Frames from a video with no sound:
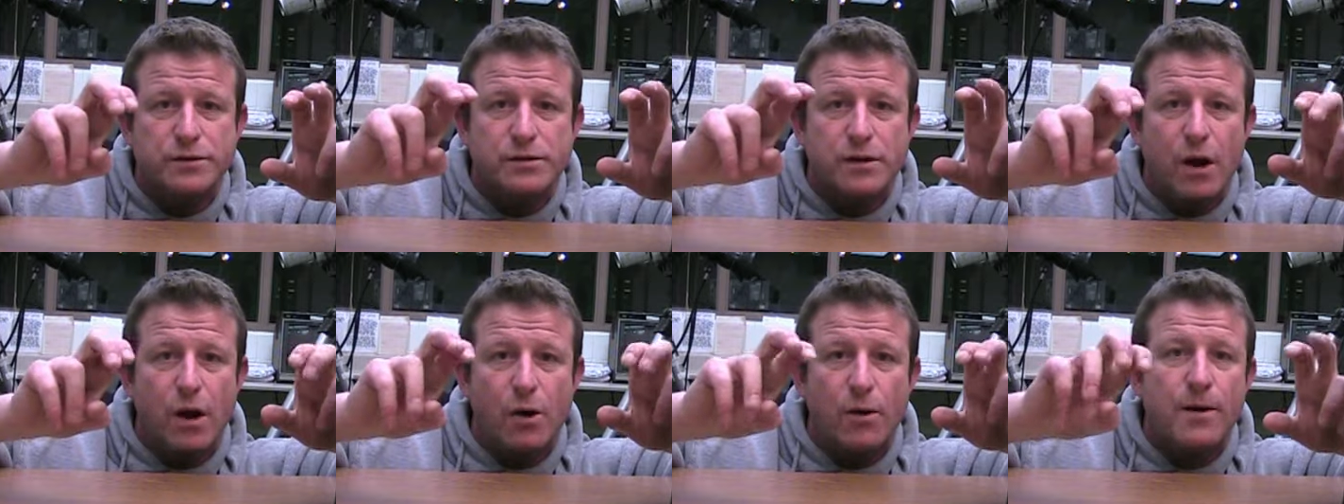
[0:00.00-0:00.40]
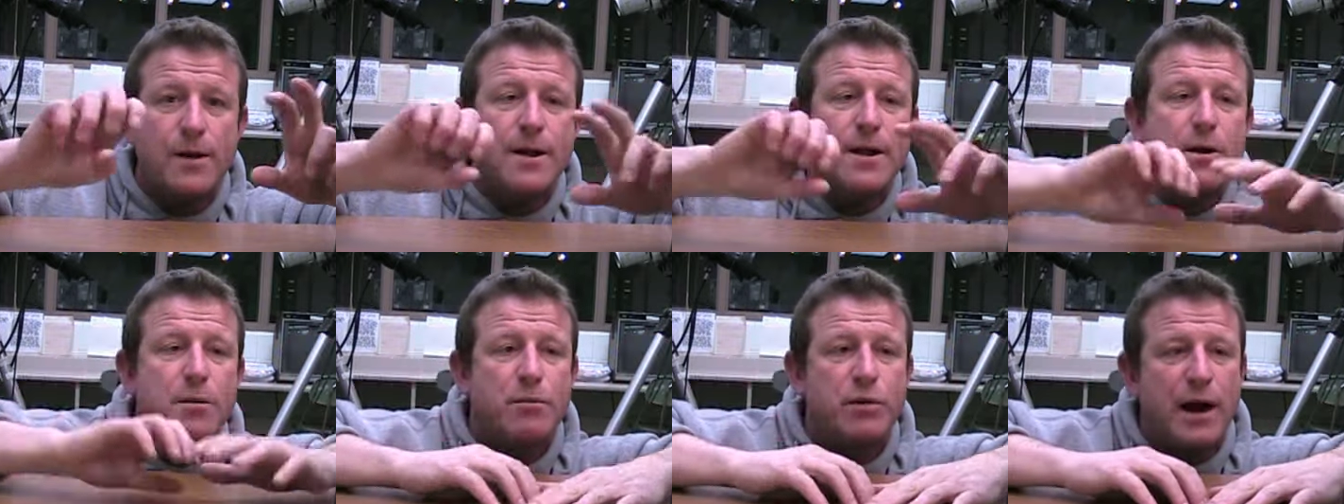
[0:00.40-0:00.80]
So,
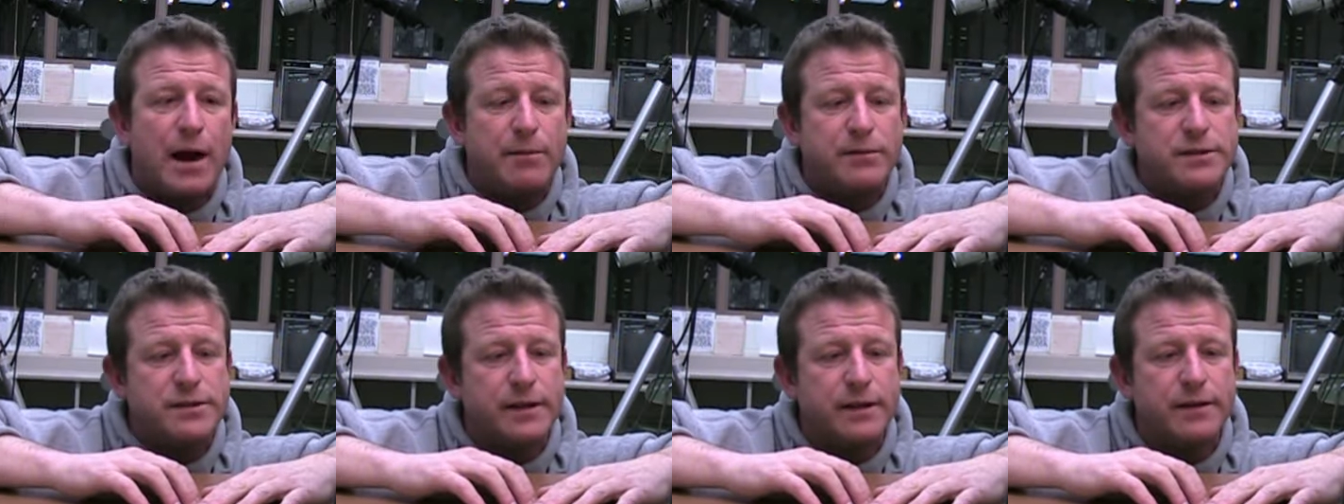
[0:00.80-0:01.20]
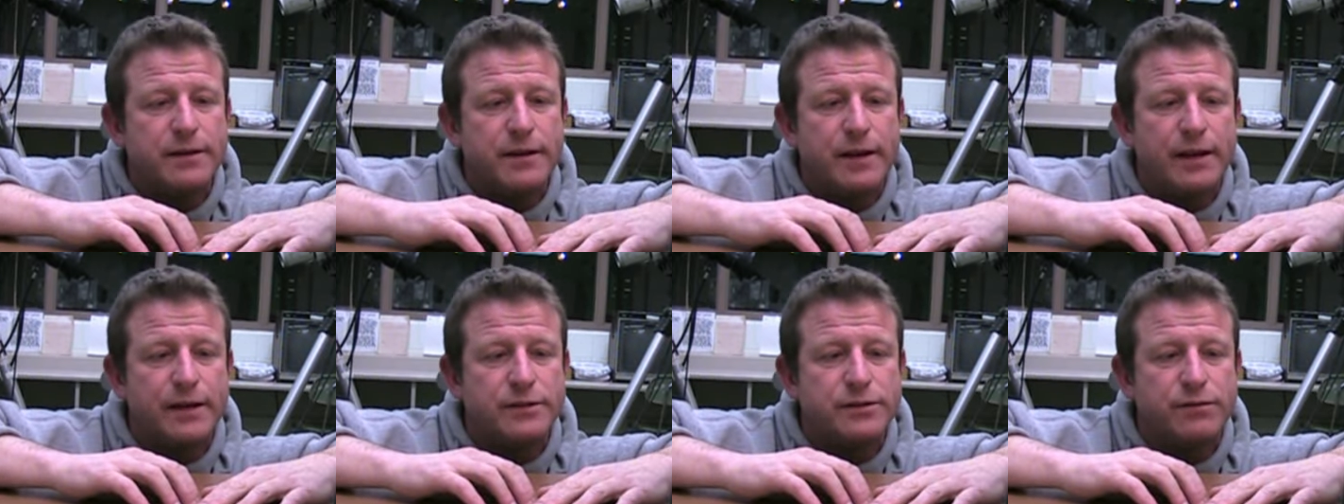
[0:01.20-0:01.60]
promising
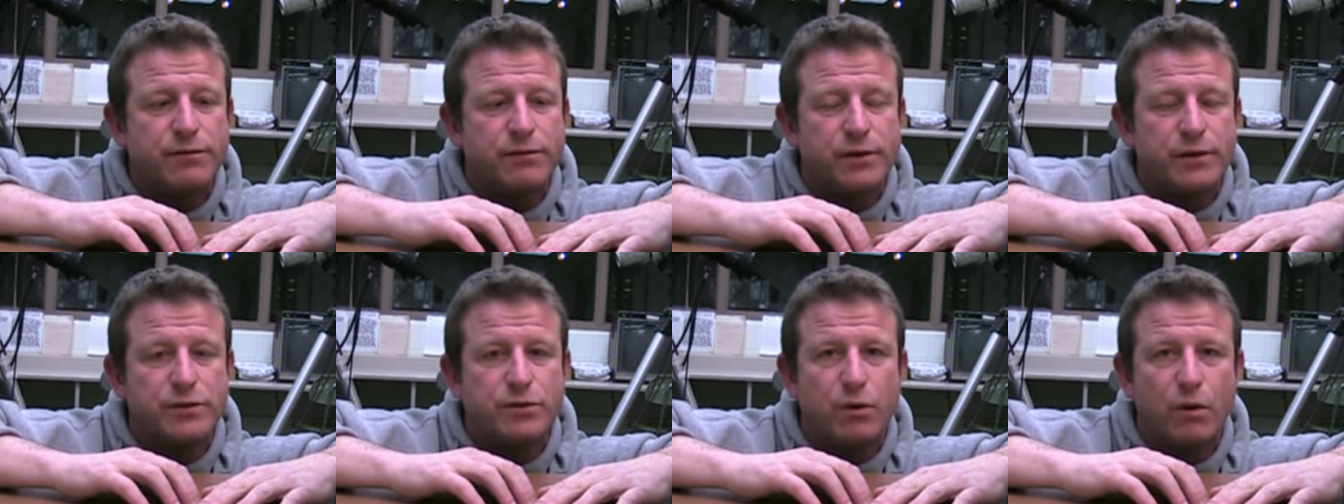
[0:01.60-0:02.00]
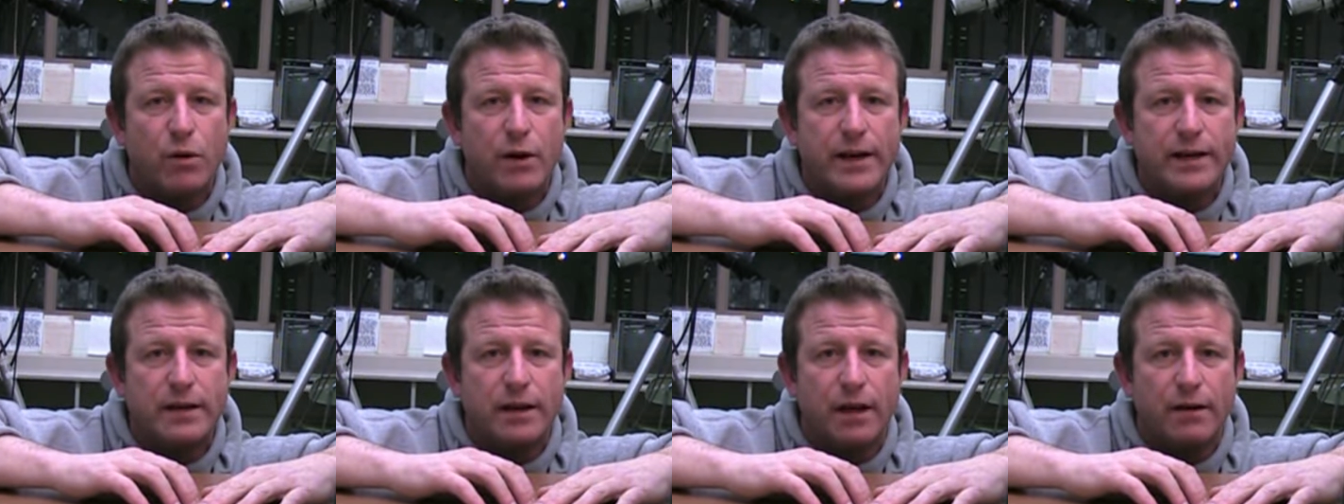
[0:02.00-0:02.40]
things for
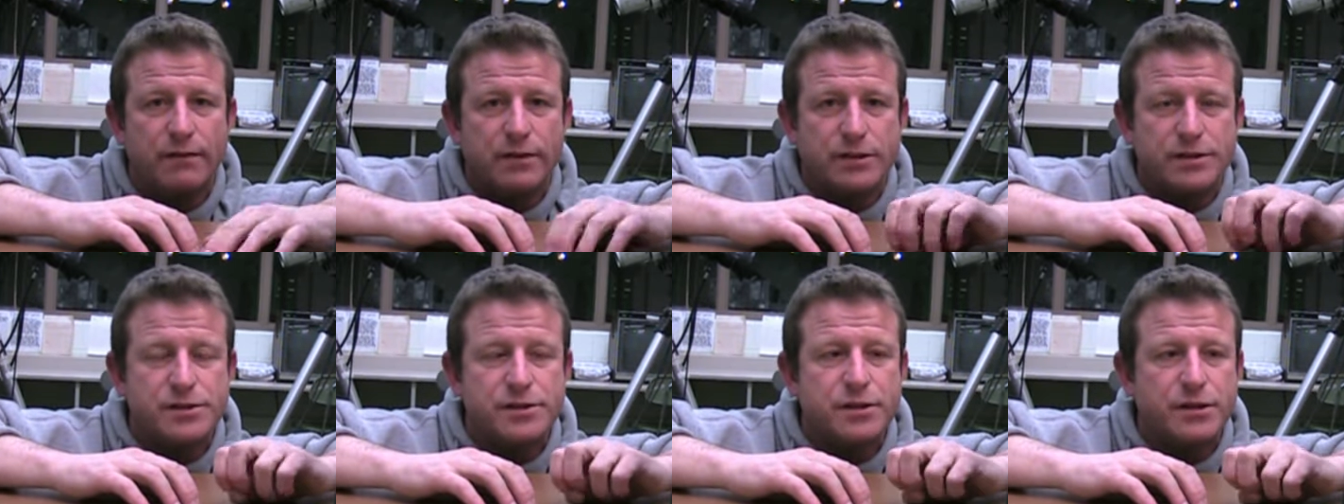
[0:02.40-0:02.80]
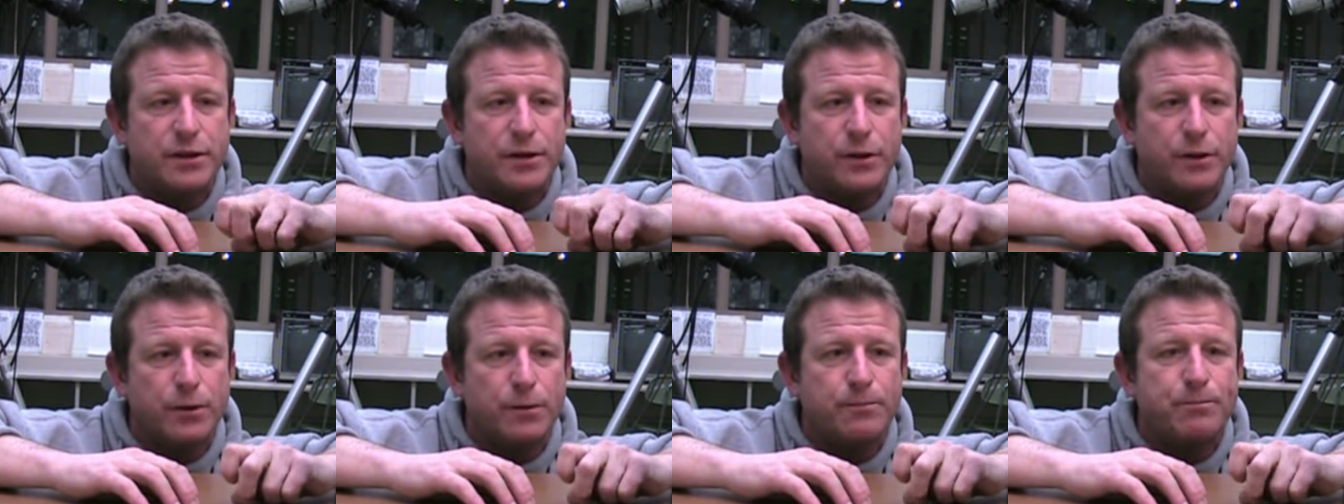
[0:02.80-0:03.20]
Droid lovers
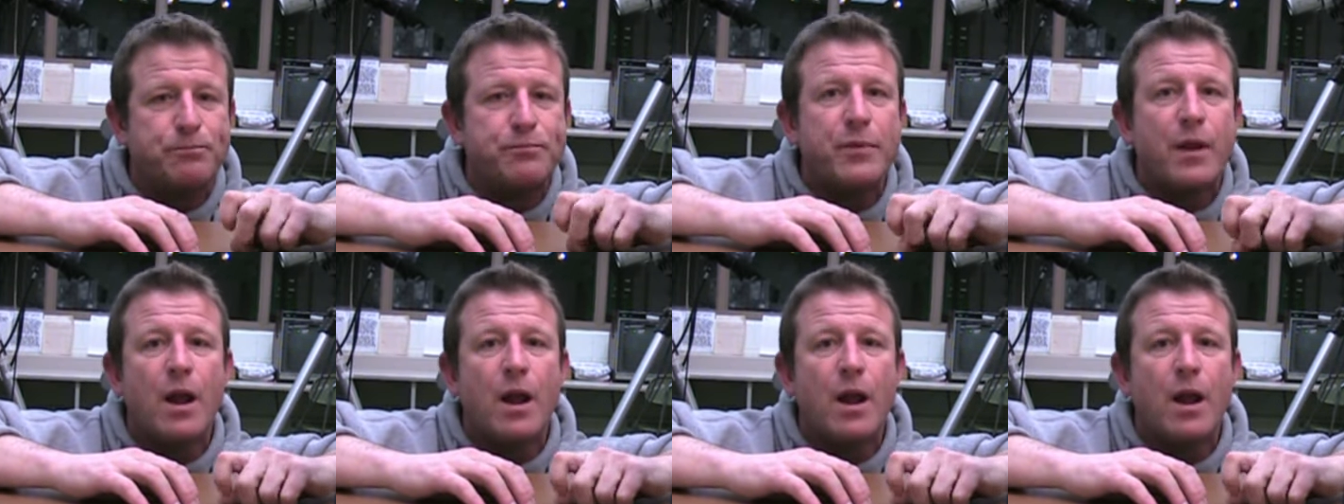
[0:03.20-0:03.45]
too.